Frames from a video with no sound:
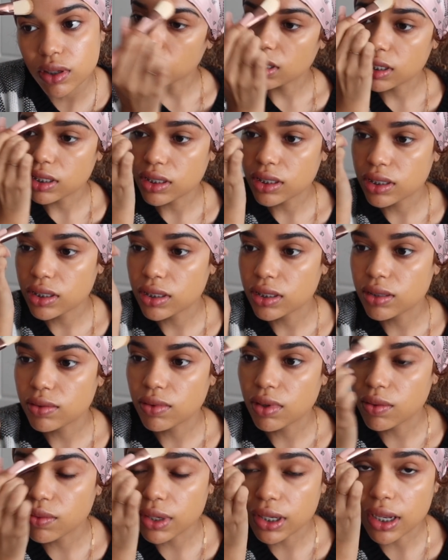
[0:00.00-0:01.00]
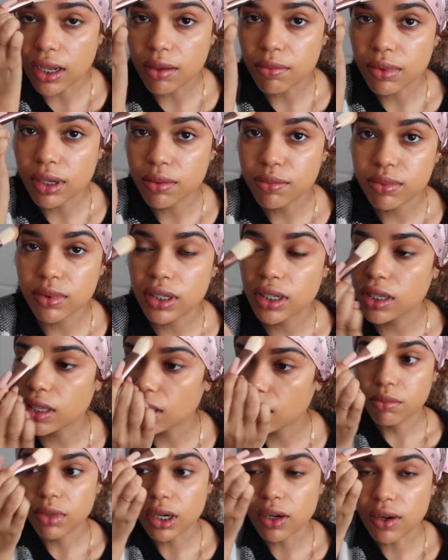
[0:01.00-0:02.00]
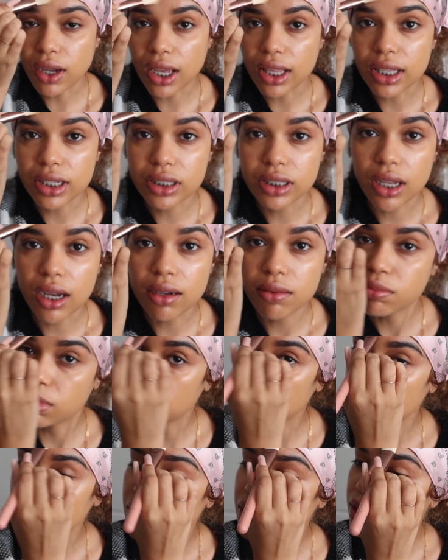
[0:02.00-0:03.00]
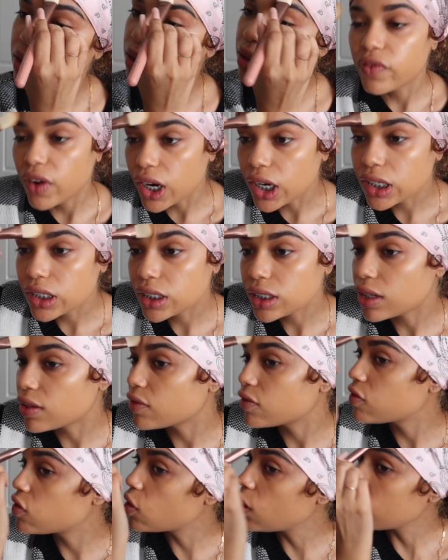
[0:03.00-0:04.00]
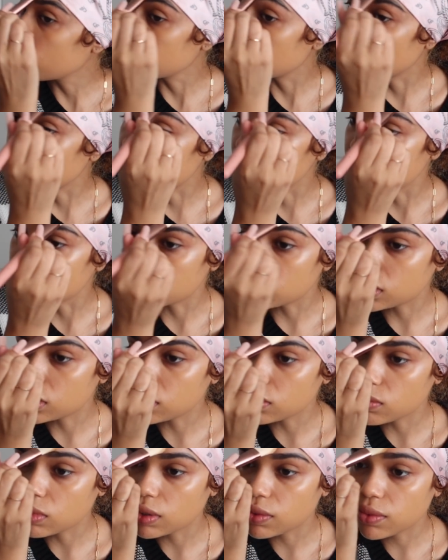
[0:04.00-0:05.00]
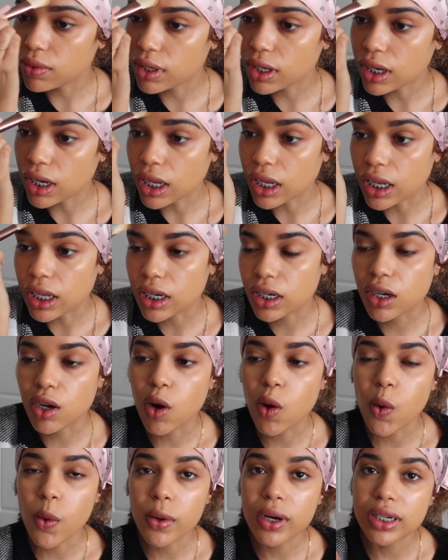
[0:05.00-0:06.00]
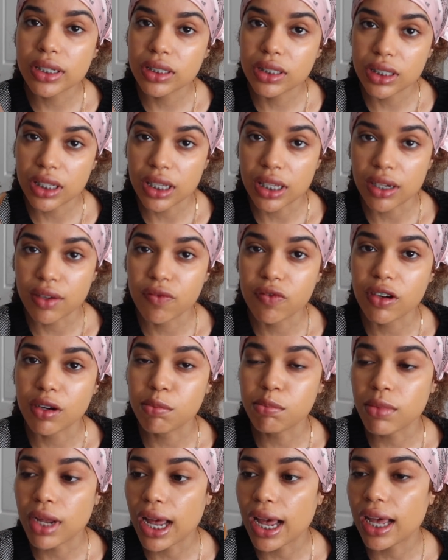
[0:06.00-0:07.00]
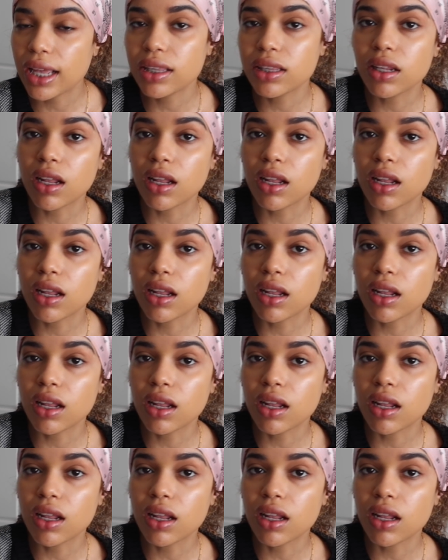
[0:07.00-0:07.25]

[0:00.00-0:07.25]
Let's see what we come up with. But okay, let's talk business. First and foremost, we were in quarantine for mad